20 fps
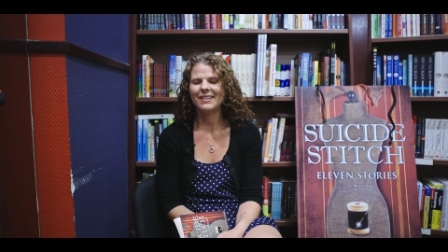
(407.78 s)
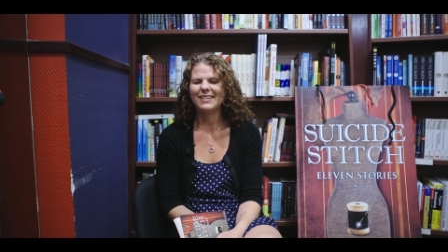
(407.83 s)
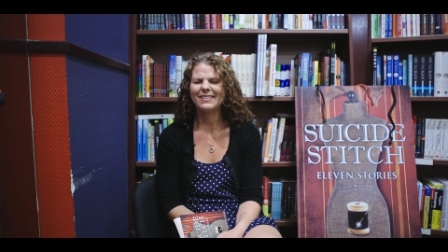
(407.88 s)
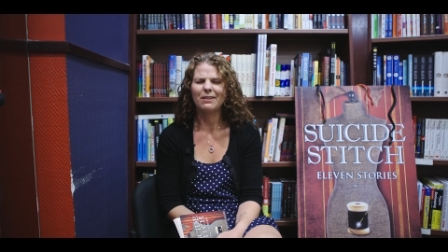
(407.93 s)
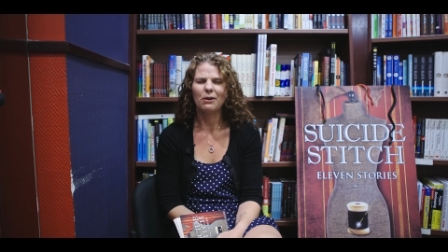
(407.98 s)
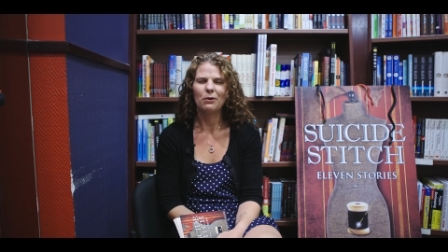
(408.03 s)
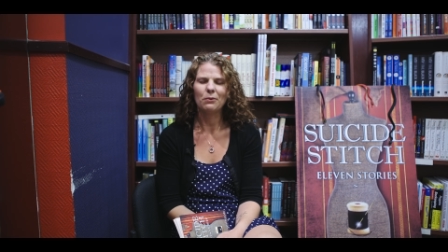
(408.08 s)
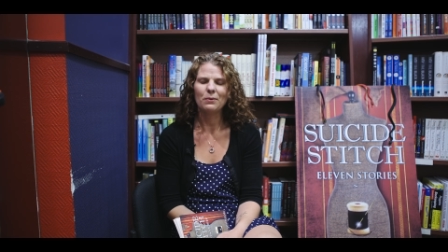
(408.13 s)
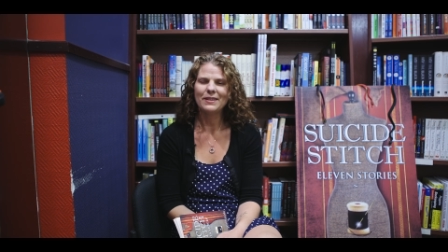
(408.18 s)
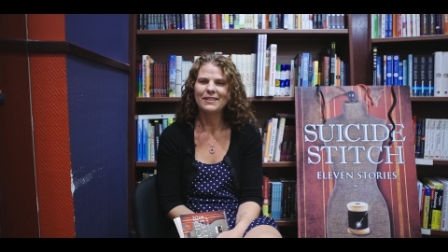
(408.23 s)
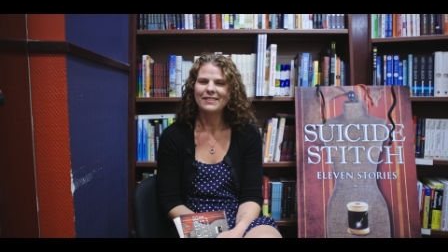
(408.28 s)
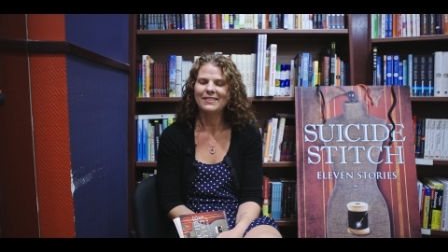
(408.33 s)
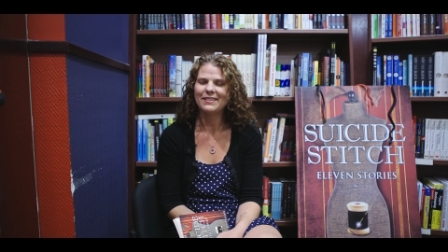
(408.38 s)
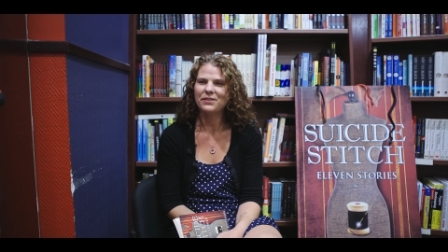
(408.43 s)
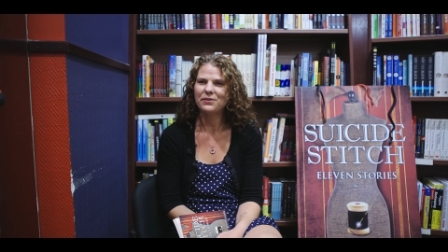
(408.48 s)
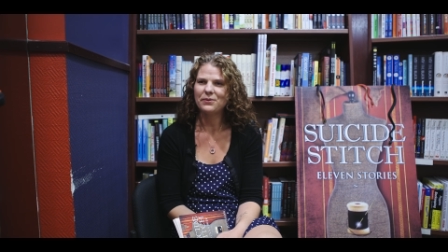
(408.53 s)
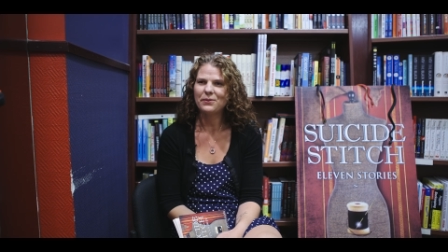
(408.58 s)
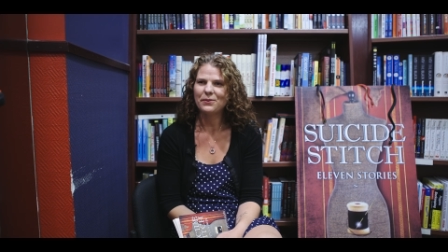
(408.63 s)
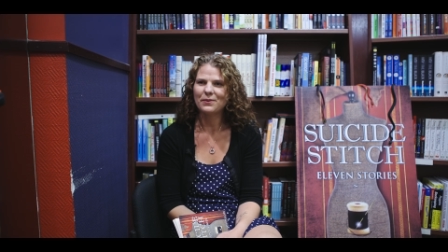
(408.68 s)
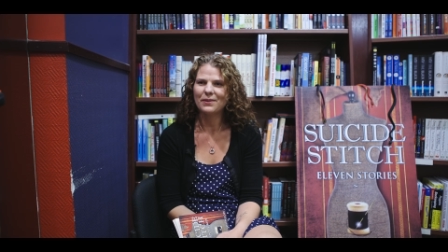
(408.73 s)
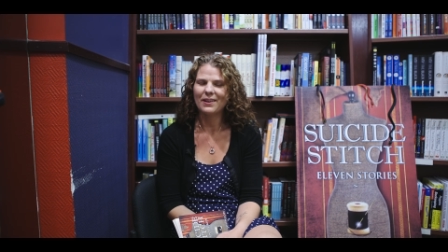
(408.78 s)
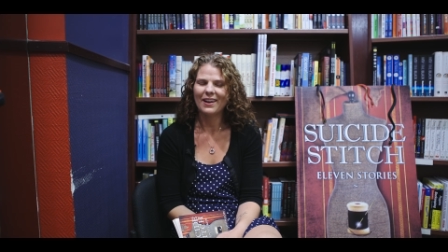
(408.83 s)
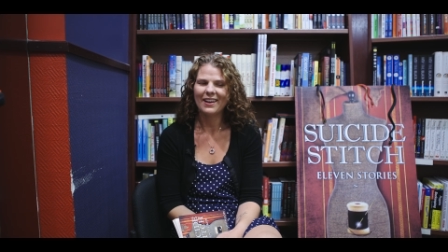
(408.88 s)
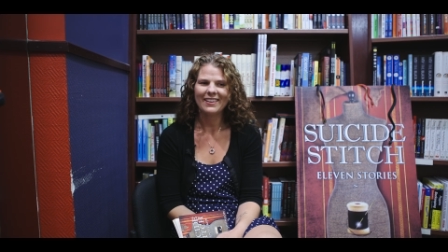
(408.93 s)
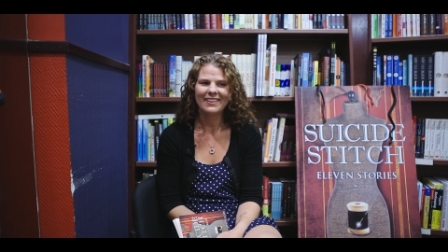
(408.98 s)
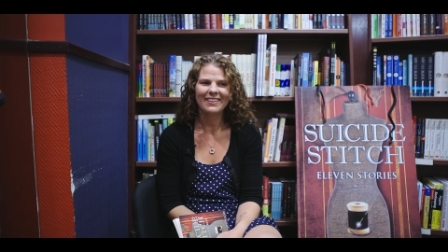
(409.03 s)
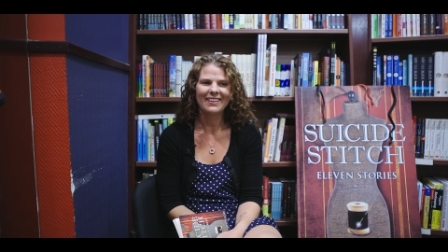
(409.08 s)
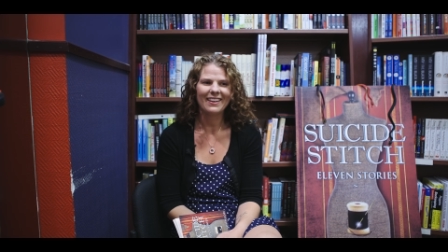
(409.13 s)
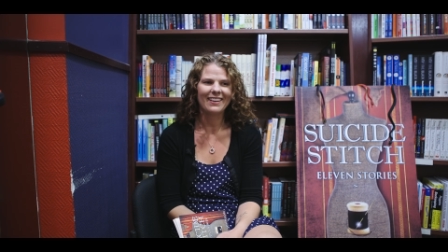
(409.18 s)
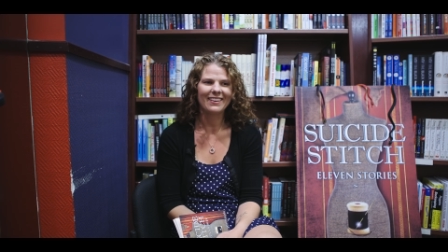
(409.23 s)
I just always do.
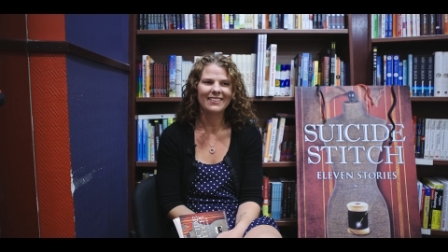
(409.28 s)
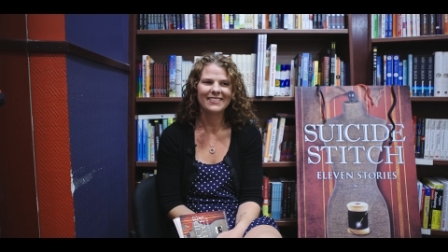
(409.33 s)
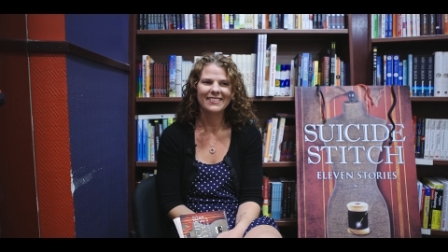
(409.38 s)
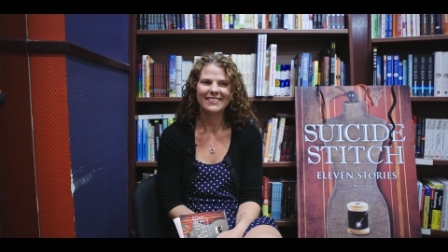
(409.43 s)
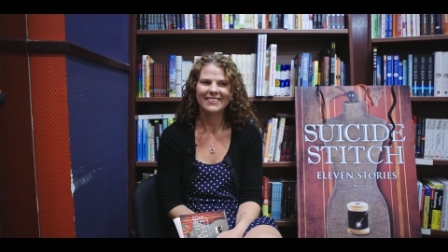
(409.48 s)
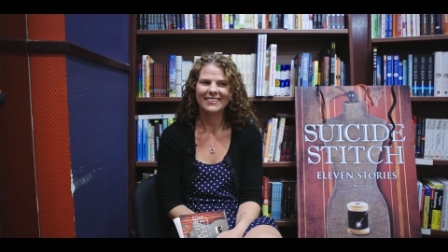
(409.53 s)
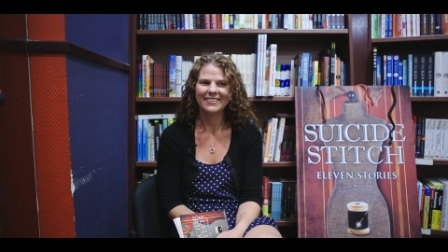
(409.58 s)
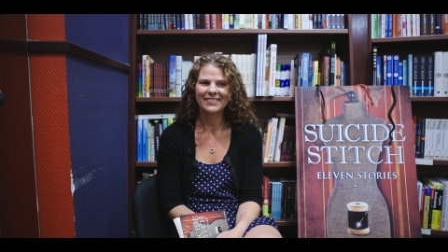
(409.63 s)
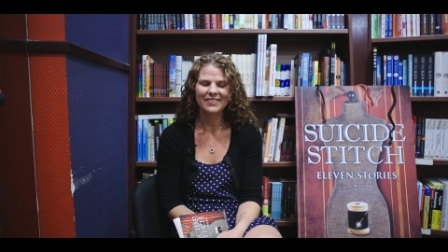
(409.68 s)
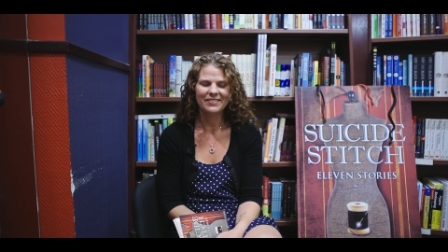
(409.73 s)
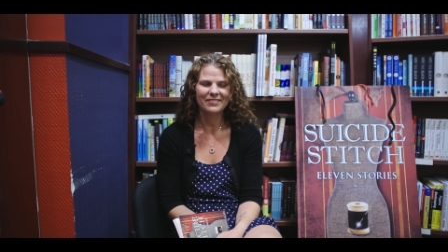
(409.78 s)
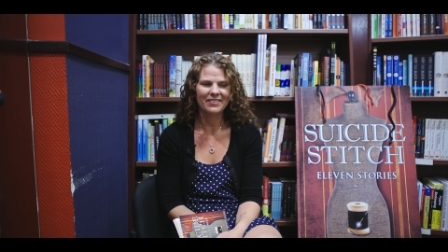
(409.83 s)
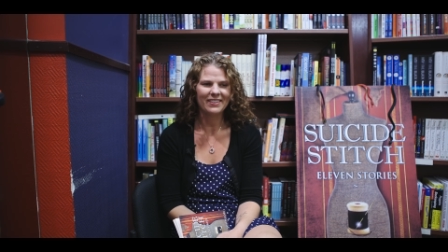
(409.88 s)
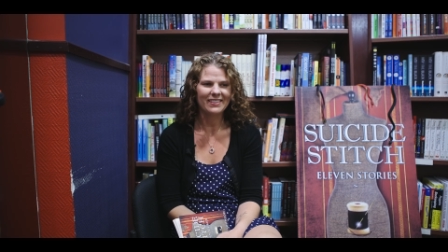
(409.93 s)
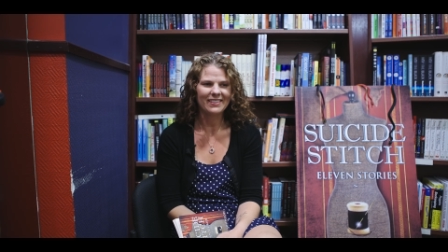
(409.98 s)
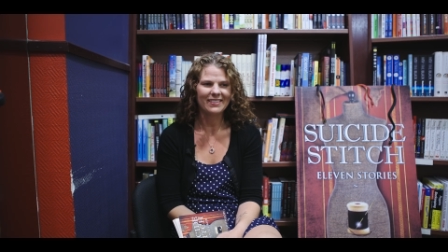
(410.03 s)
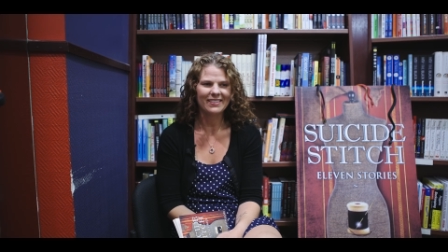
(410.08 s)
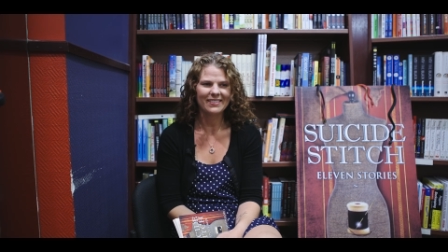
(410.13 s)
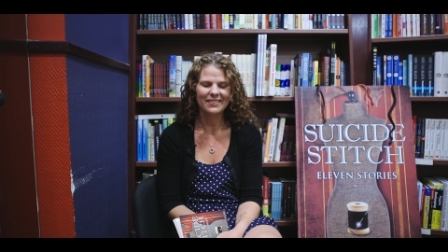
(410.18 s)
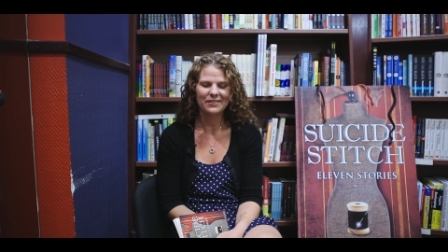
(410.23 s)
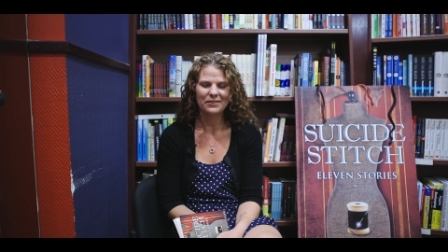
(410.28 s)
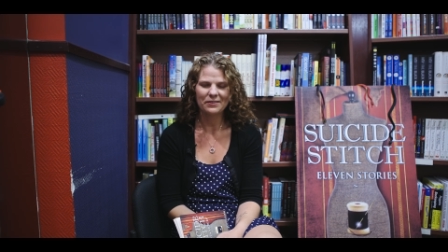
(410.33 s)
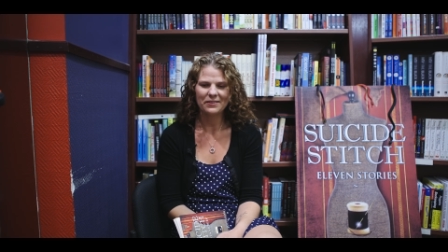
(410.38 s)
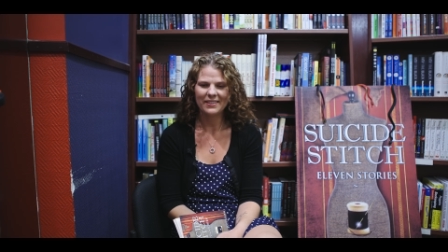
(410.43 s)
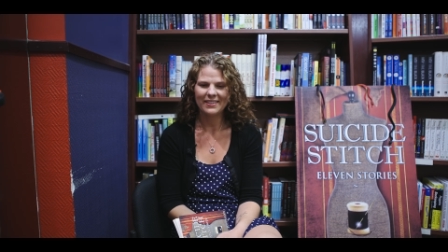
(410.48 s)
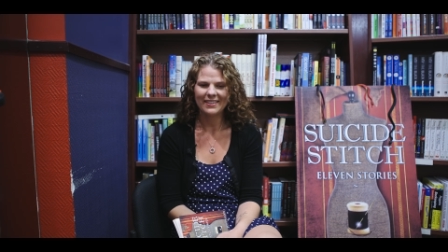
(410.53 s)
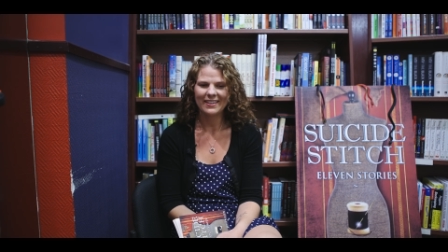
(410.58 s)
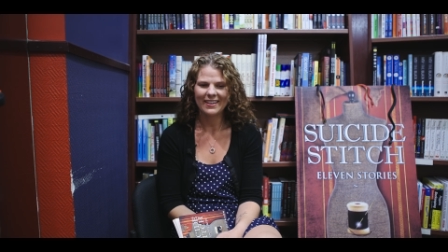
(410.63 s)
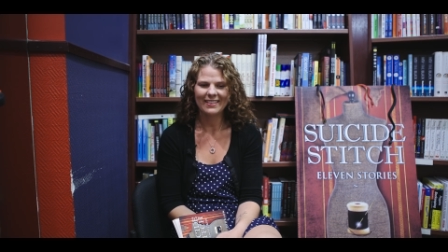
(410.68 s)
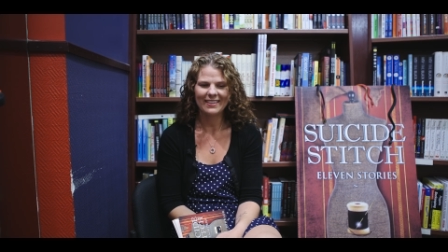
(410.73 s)
I'll start writing a
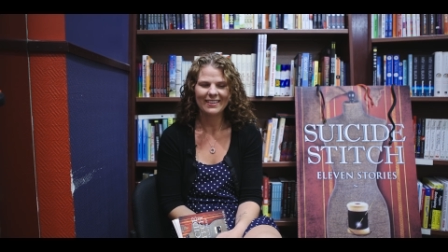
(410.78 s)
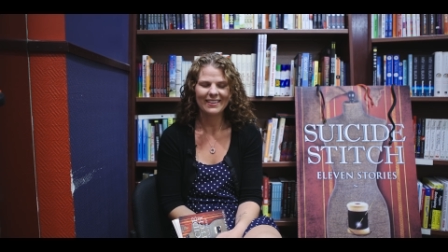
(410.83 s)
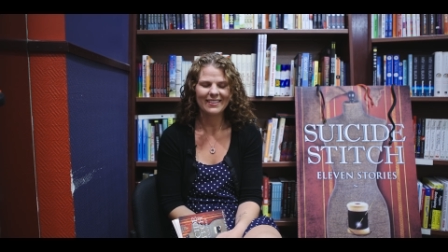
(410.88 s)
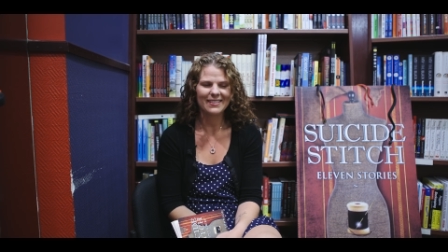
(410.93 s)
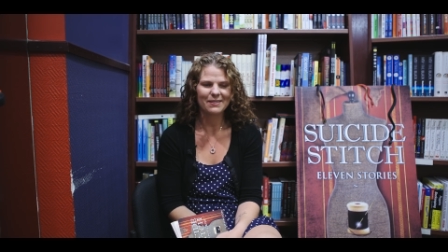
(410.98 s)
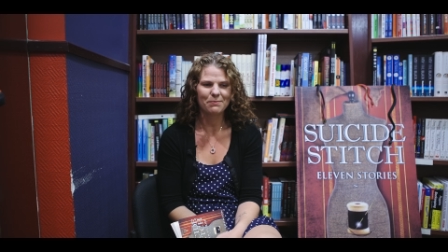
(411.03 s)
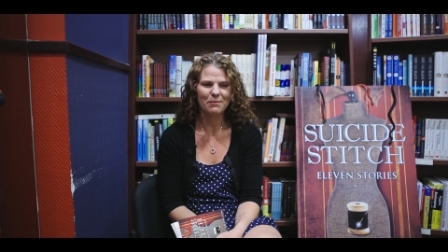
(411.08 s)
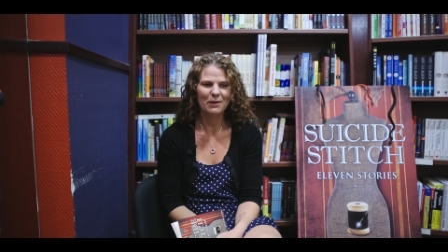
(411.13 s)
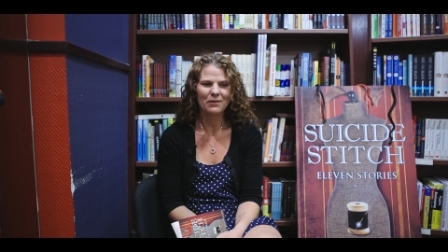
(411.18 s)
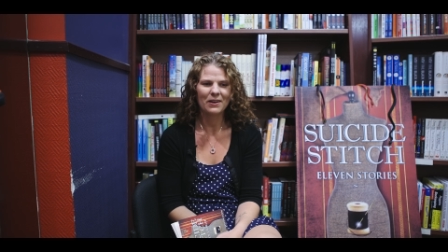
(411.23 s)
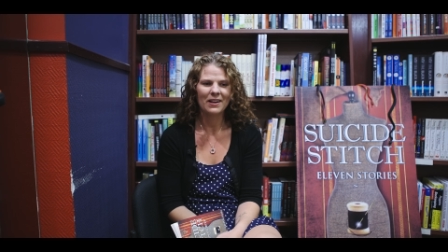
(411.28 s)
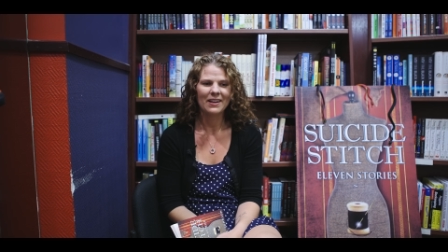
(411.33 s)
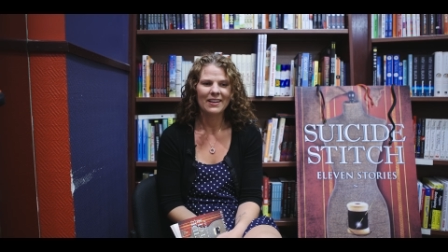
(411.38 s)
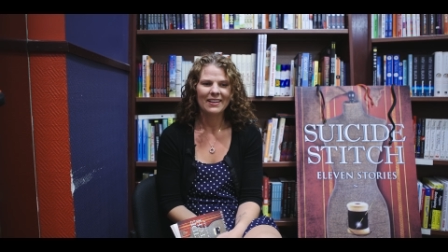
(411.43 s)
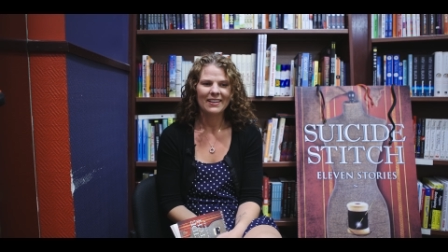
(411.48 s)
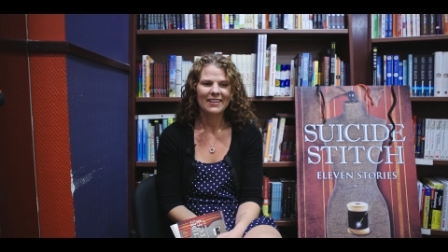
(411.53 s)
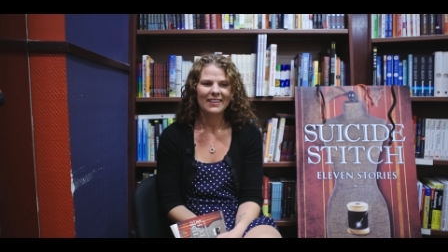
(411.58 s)
story, and I think it's about